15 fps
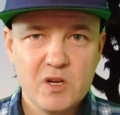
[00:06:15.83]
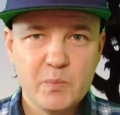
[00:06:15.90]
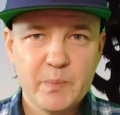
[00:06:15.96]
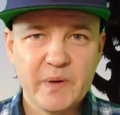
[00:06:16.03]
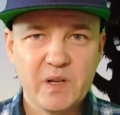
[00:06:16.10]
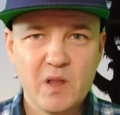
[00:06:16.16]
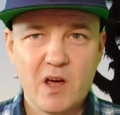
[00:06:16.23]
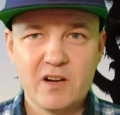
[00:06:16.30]

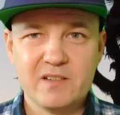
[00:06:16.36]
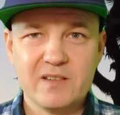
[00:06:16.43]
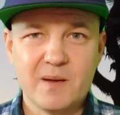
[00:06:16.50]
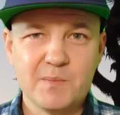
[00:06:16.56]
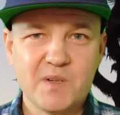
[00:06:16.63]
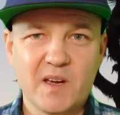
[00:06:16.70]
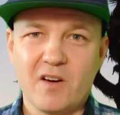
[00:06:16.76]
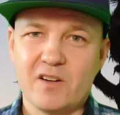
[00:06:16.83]
But a lot of
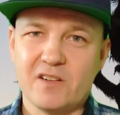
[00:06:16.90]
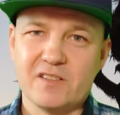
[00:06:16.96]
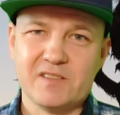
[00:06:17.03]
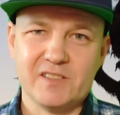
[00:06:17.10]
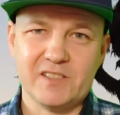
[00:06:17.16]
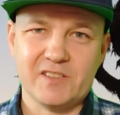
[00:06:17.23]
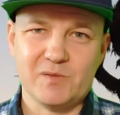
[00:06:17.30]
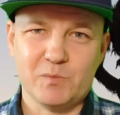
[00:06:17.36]
times I
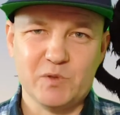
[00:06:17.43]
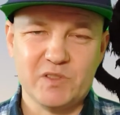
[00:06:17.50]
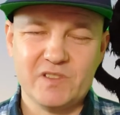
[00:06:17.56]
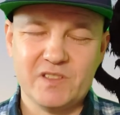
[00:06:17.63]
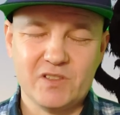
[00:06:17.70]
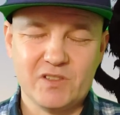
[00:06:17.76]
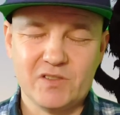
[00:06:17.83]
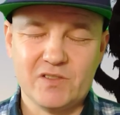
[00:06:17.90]
honestly will
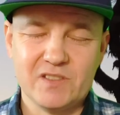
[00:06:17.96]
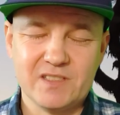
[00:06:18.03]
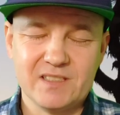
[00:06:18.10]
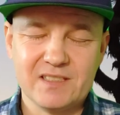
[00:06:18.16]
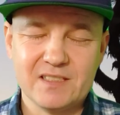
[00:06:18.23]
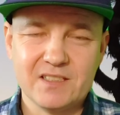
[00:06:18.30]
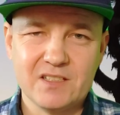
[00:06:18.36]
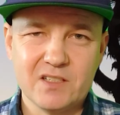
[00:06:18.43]
still
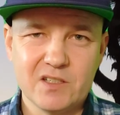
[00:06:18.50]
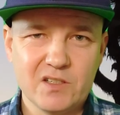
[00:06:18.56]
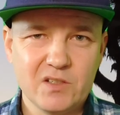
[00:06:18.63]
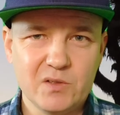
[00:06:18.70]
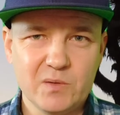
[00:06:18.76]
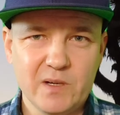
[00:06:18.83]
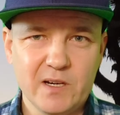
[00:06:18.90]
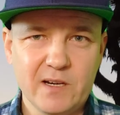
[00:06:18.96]
just listen
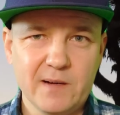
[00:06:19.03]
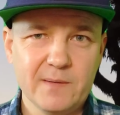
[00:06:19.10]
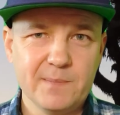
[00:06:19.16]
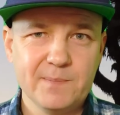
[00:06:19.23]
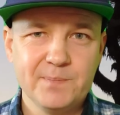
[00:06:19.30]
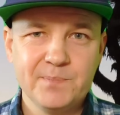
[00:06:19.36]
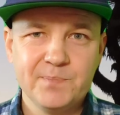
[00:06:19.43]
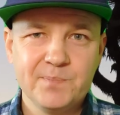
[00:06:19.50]
to,
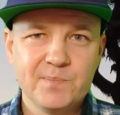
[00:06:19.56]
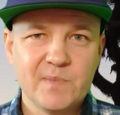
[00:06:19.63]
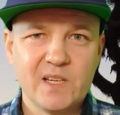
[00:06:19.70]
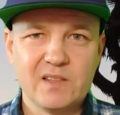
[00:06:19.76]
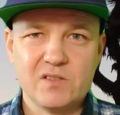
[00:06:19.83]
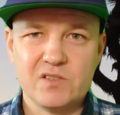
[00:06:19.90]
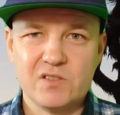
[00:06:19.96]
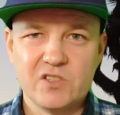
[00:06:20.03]
um,
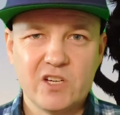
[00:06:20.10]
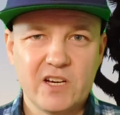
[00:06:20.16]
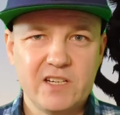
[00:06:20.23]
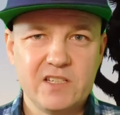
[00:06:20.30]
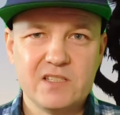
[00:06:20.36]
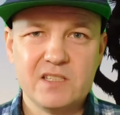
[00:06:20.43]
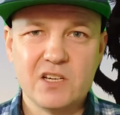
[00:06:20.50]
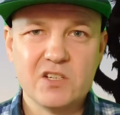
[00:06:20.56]
like, there's a
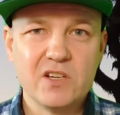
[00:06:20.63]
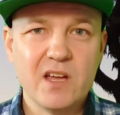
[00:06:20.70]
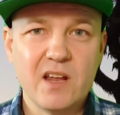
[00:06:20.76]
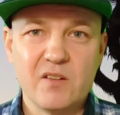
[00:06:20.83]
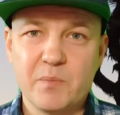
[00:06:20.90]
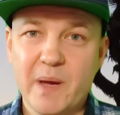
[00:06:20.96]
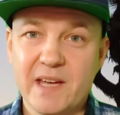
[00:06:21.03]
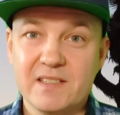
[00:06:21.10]
Chinese station
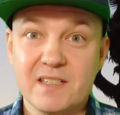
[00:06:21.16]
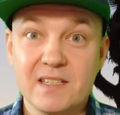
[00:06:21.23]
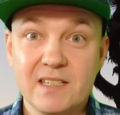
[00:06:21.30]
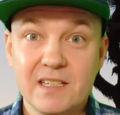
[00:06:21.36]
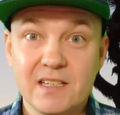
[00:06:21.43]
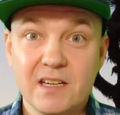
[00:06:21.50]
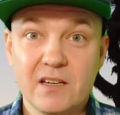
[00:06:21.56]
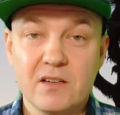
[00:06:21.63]
out of
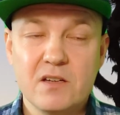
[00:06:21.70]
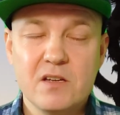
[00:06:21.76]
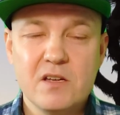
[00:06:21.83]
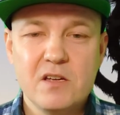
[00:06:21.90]
Pasadena,